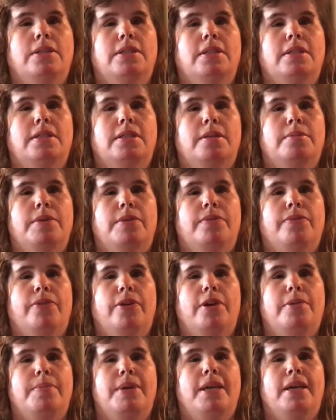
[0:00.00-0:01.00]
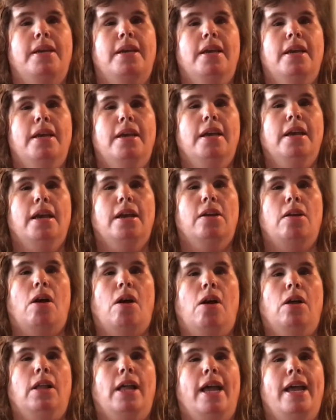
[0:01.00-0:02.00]
system in front of me, and
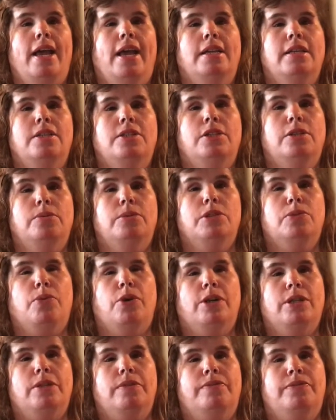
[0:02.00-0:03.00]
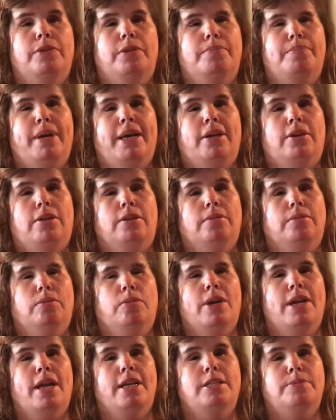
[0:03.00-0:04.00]
all I had to do was work the foot pedal
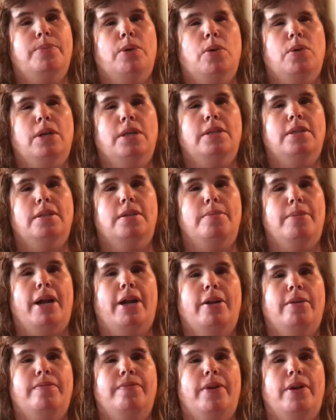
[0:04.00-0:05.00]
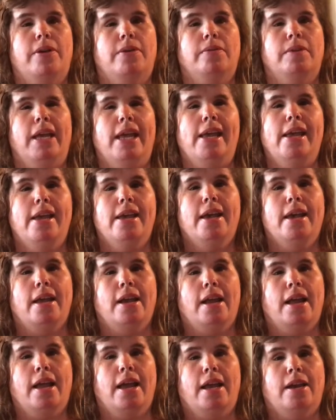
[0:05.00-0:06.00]
when I spoke into the microphone,
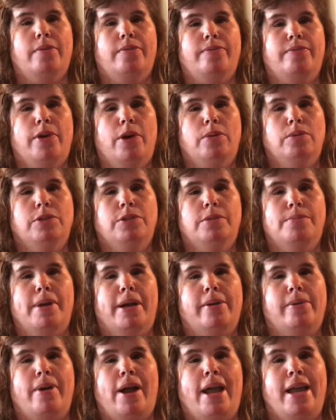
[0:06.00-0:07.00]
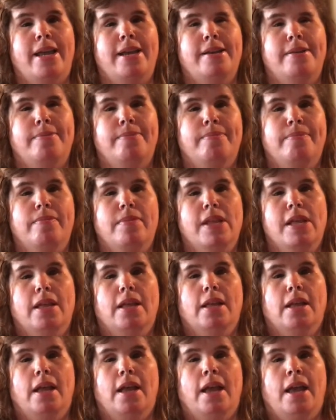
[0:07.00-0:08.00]
and I had a phone to my right,
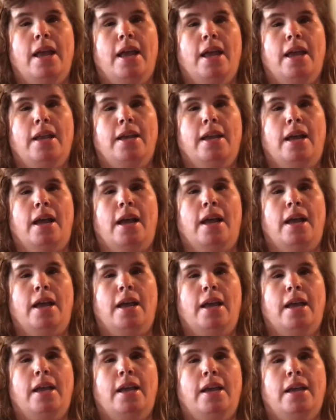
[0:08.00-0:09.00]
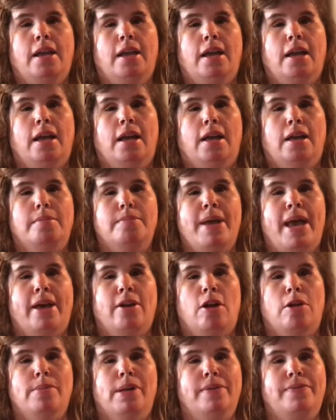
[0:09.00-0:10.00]
and I had
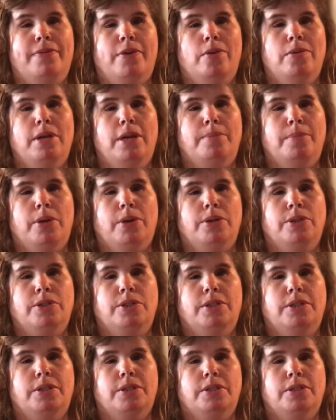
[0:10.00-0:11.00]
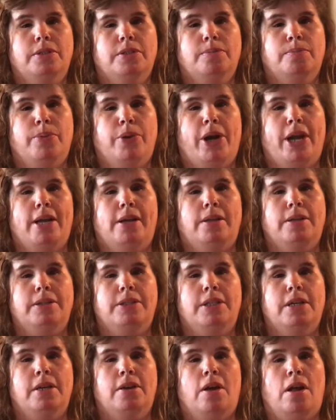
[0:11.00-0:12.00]
all my phone numbers
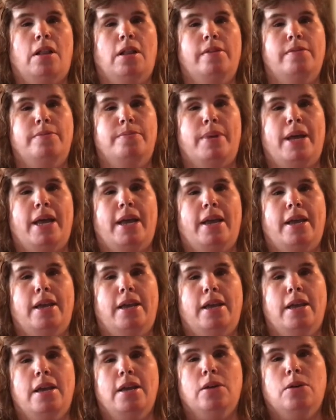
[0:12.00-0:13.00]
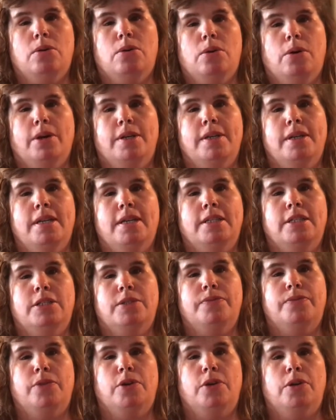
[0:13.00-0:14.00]
brailled and all of my coordinates
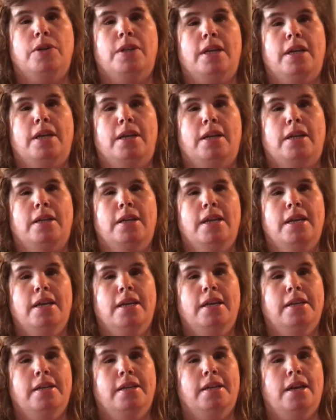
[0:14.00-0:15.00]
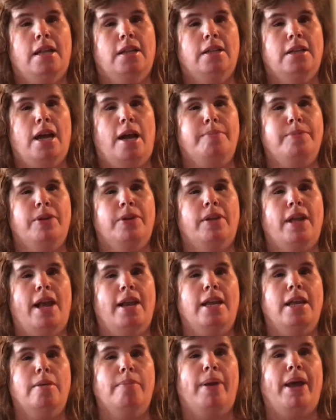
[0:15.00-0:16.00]
for the helicopter
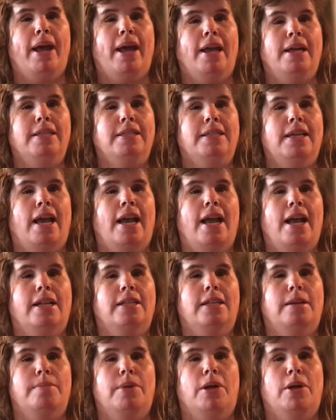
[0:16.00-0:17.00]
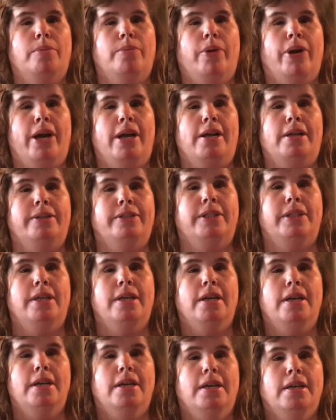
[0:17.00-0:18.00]
landing pads. I had them all brailled
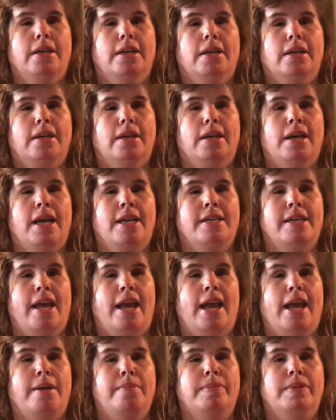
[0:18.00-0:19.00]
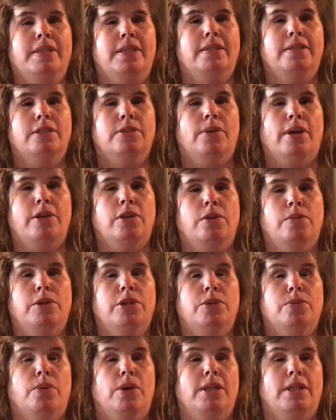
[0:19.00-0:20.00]
and named, so I knew
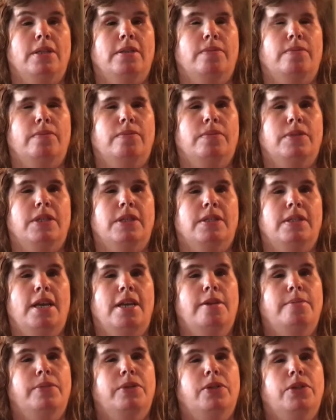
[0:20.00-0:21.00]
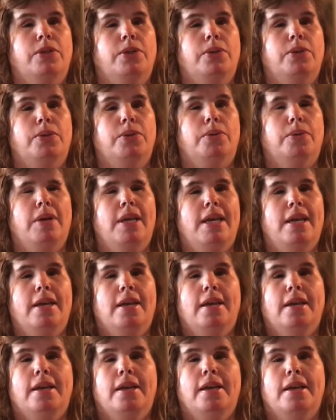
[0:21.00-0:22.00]
which one to send them to,
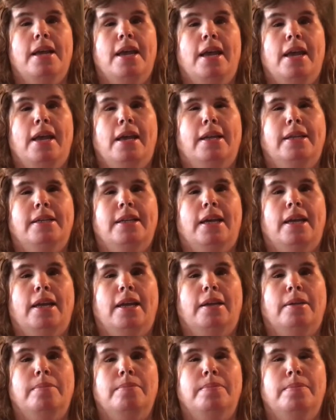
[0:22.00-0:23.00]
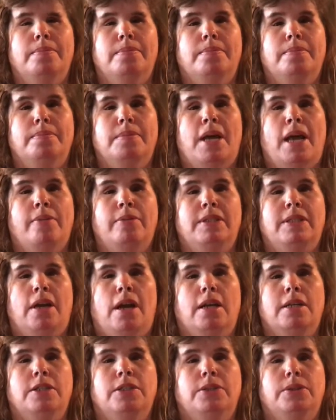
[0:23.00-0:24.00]
and I would
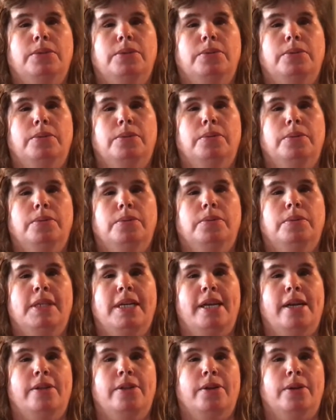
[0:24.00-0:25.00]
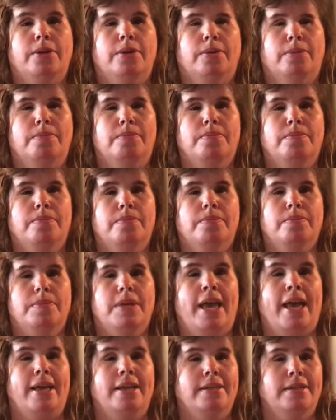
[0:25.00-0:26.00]
talk to the other
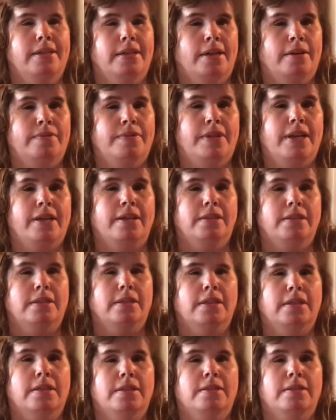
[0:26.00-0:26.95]
end of things,